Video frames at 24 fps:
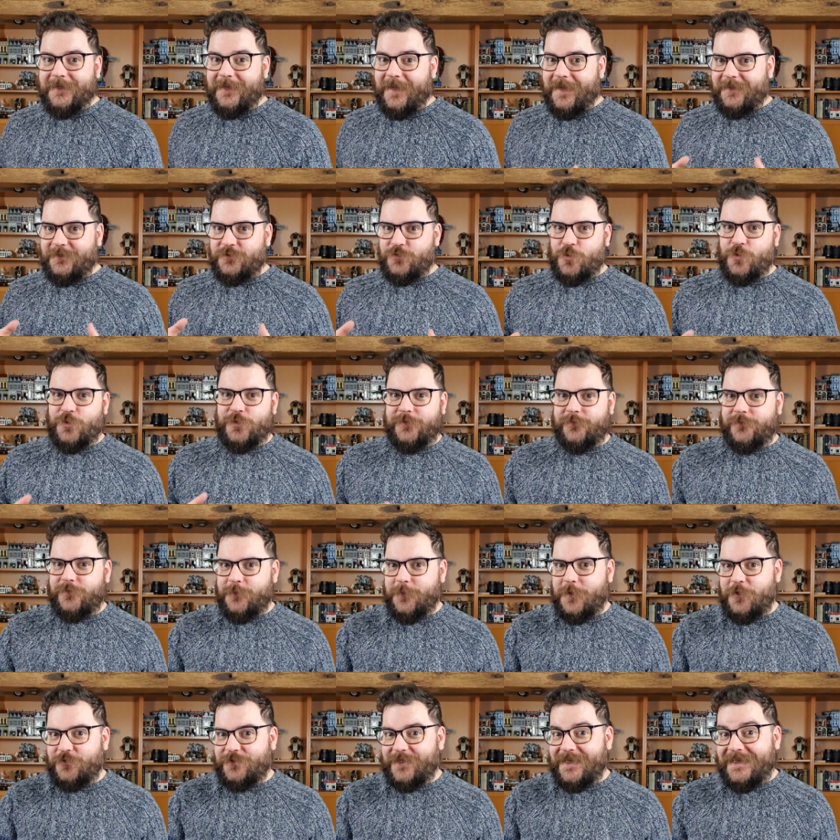It's one of the
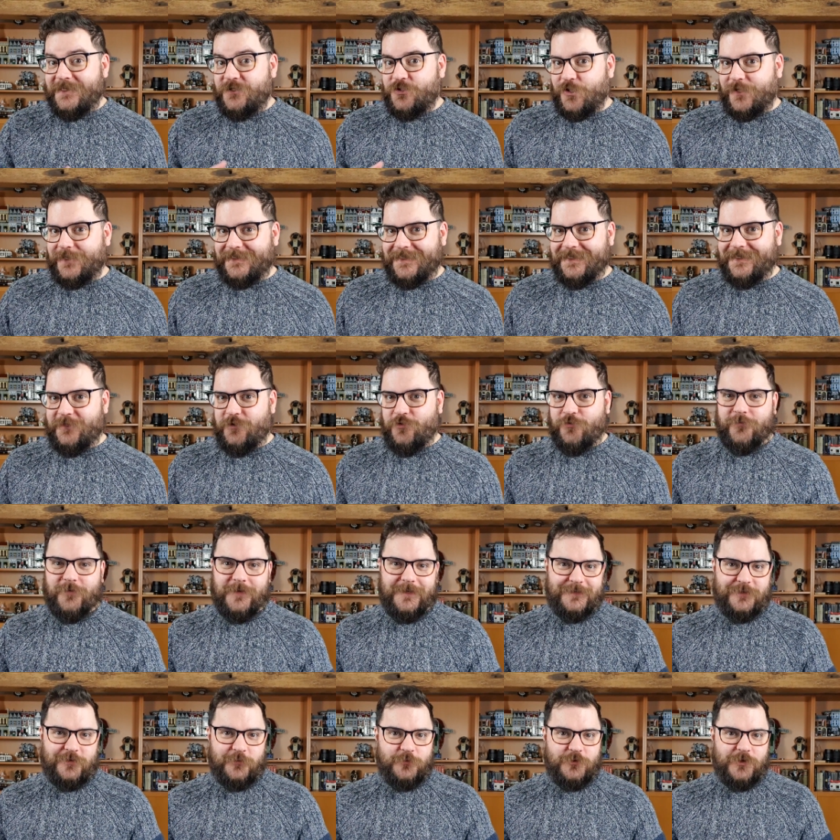most interesting UV
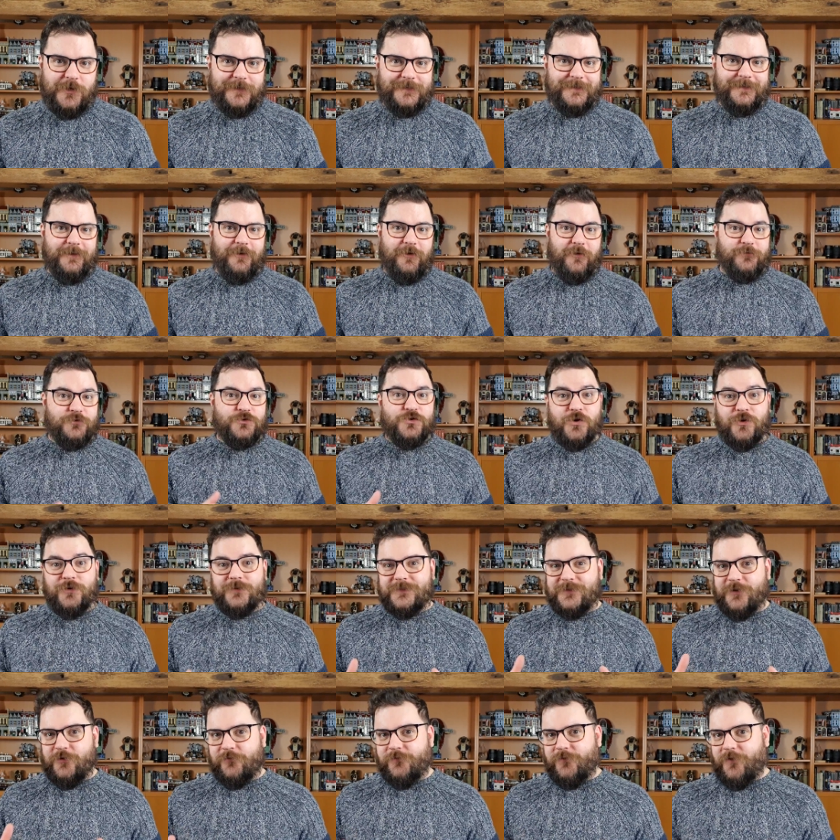subjects that I've shot
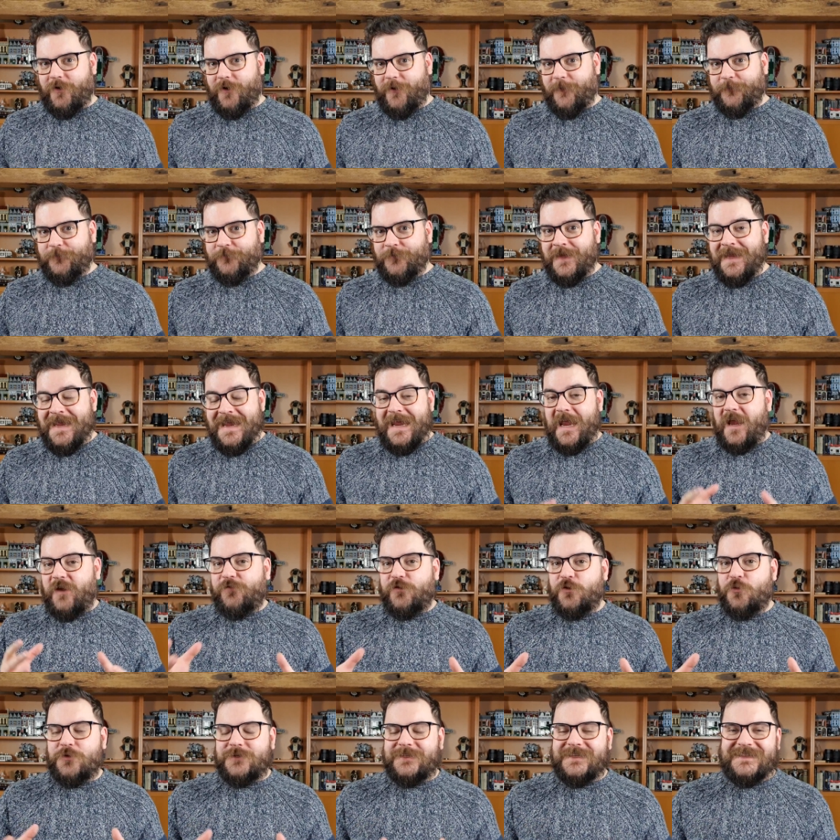so far. If
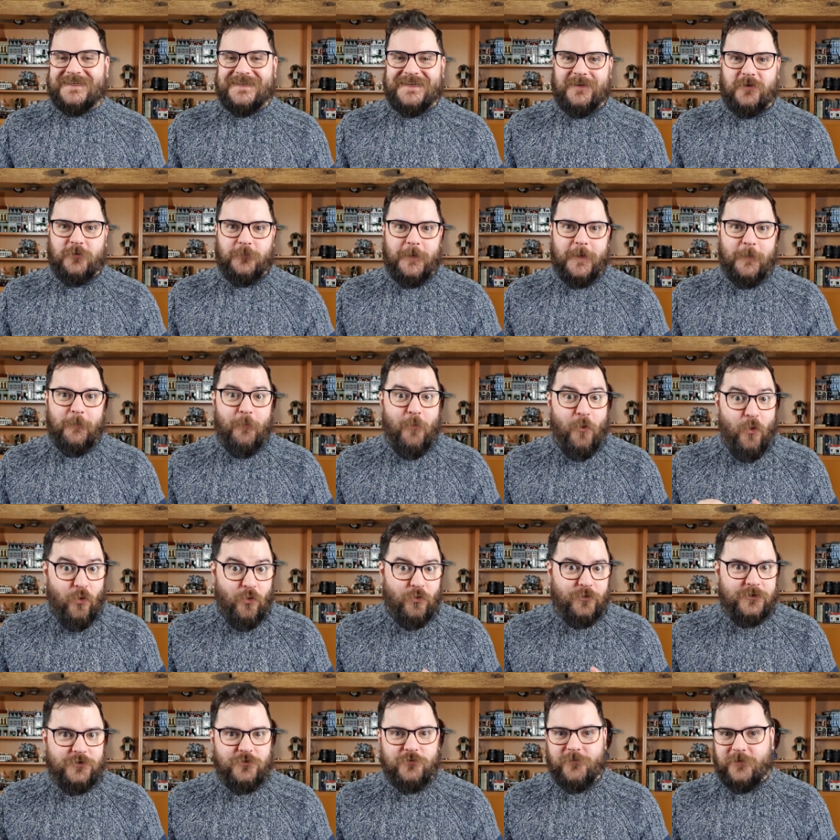you want to see a little bit more
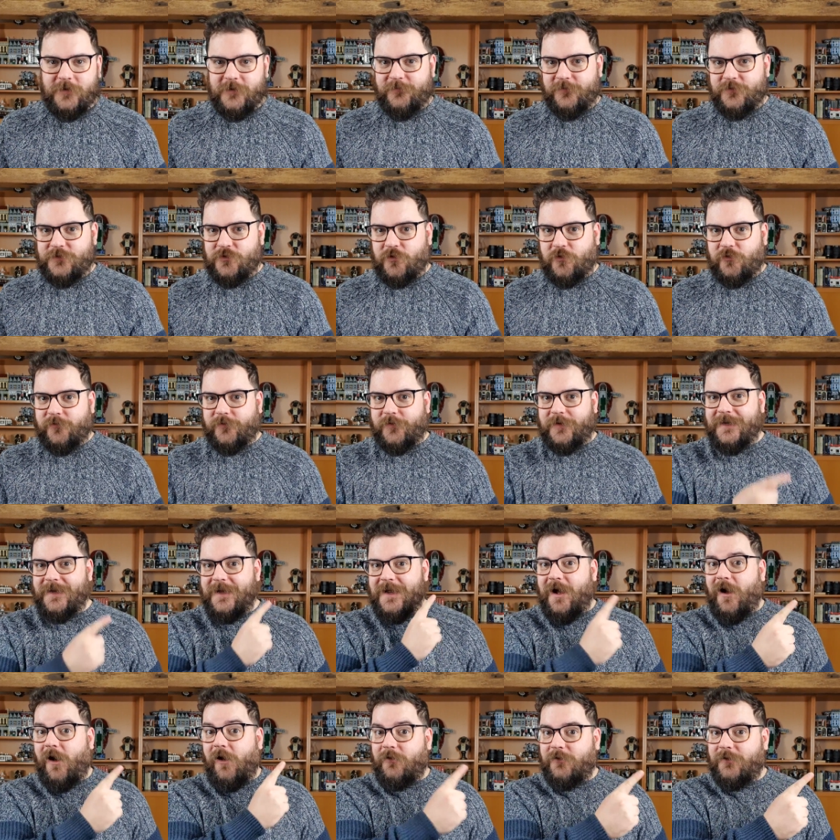UV photography,
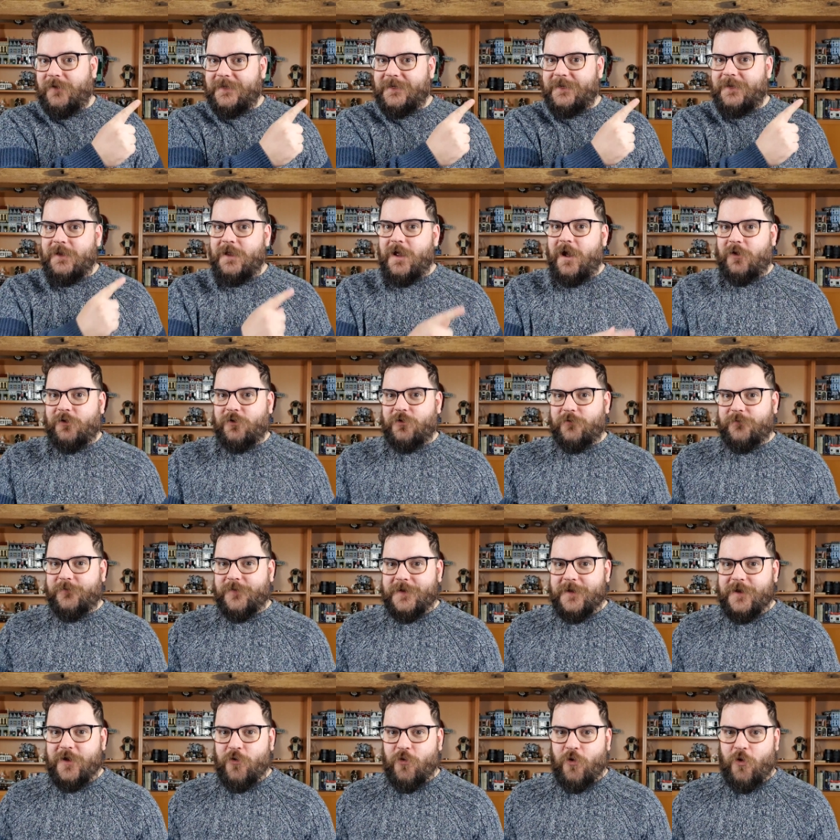I'll link another
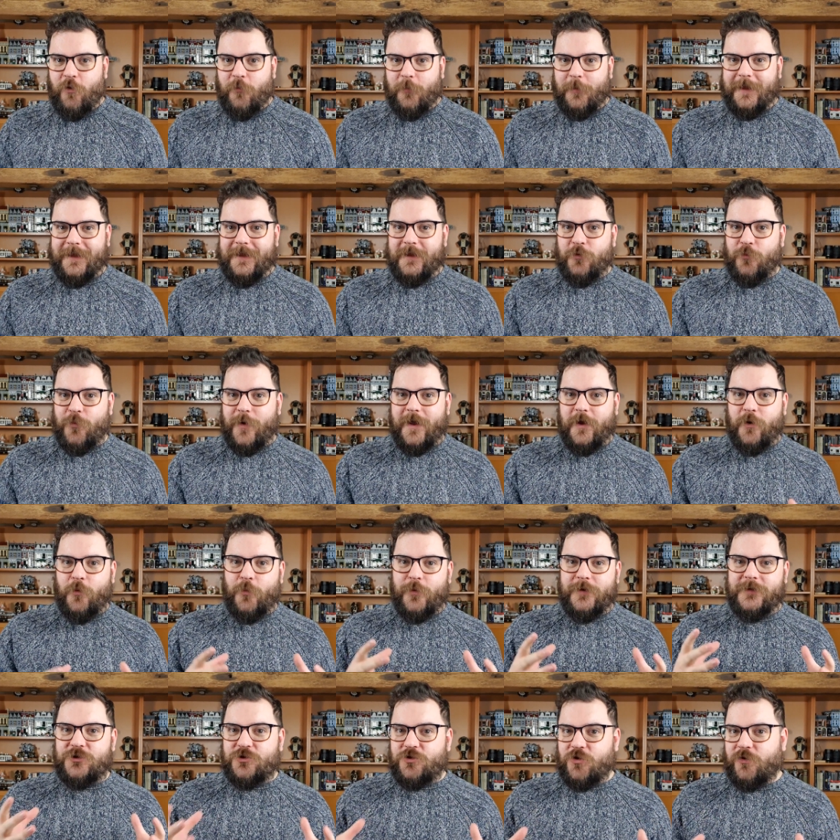video up here where
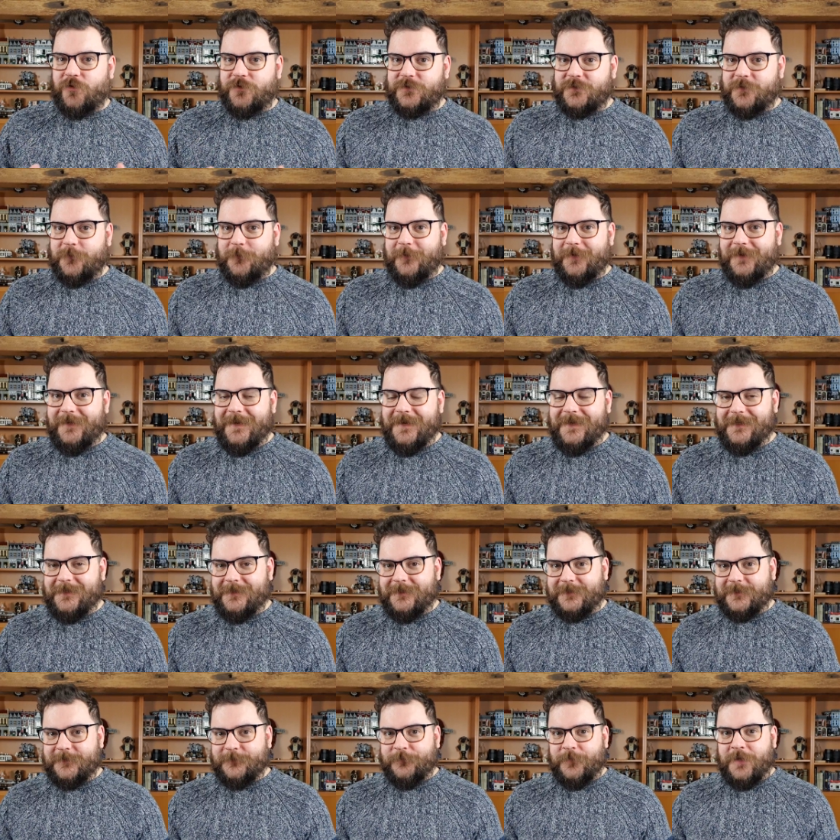we shot some
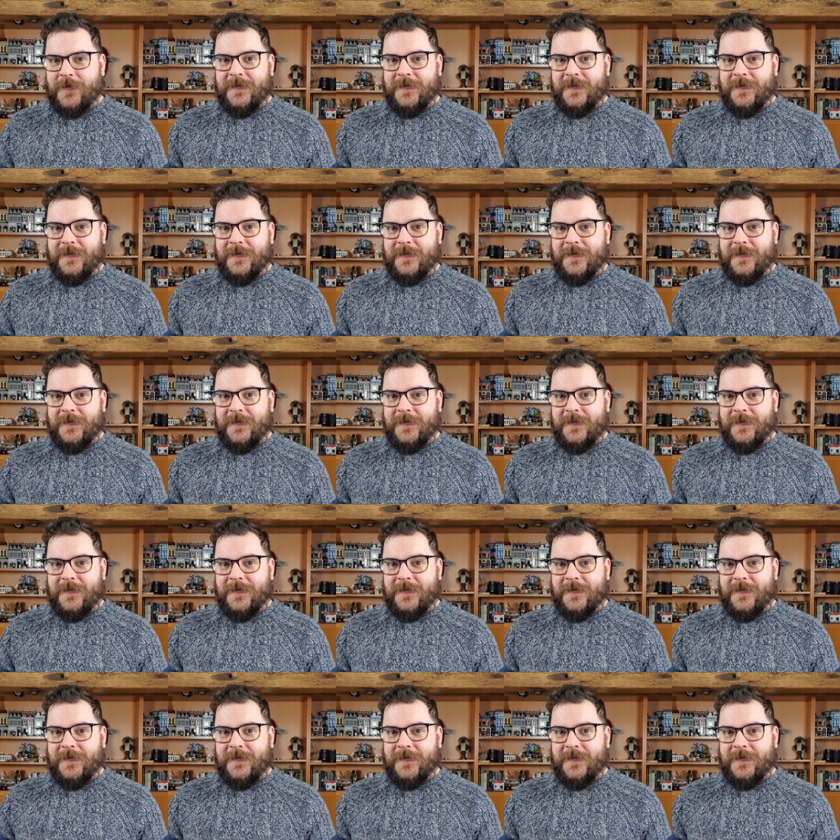lilies.